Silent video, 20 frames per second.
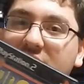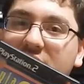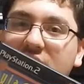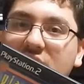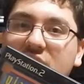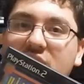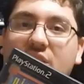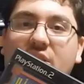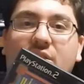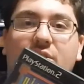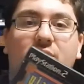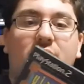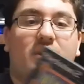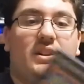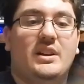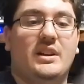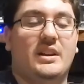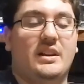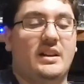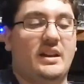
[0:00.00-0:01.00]
this show.
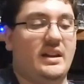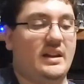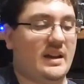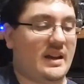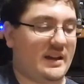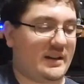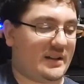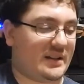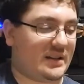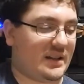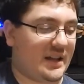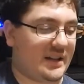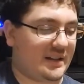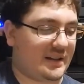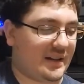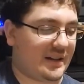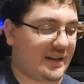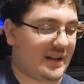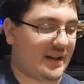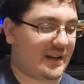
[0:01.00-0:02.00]
And kind of glad
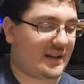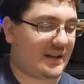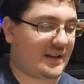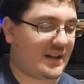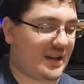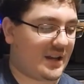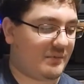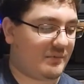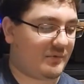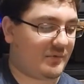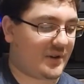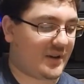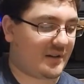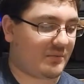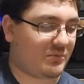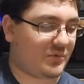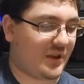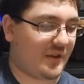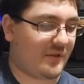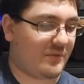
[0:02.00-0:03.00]
that I got a game where I
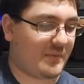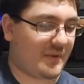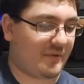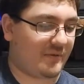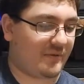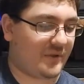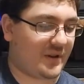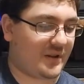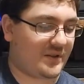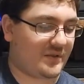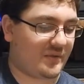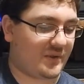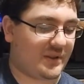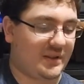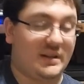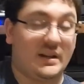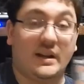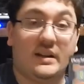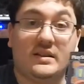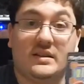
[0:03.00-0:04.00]
can play with my friends
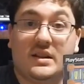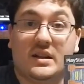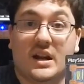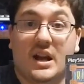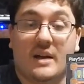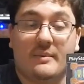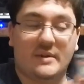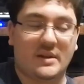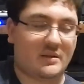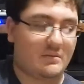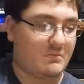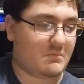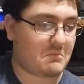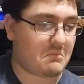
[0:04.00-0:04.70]
with. And it's Konami.